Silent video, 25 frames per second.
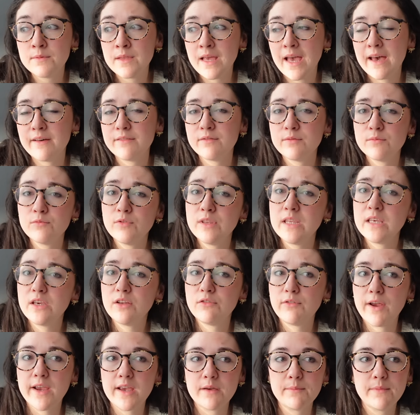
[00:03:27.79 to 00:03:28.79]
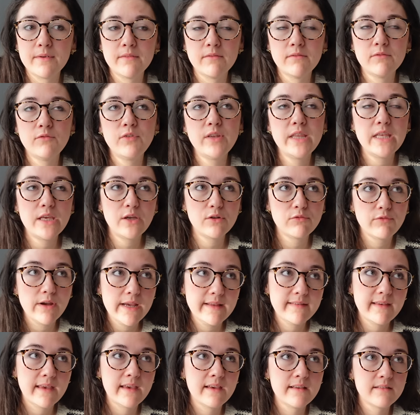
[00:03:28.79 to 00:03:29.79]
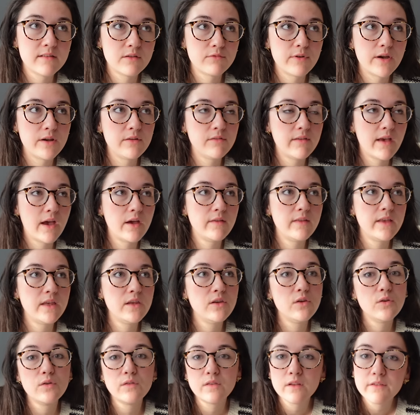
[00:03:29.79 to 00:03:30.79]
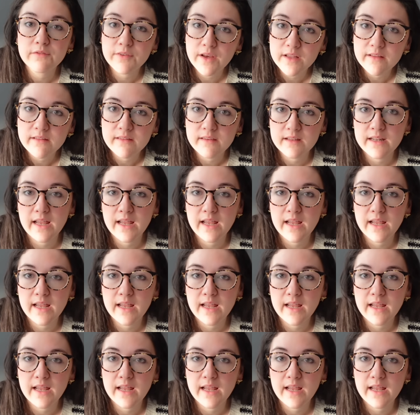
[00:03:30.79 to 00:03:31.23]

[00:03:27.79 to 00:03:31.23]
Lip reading: They have some really good really good ratings around how they use the funds,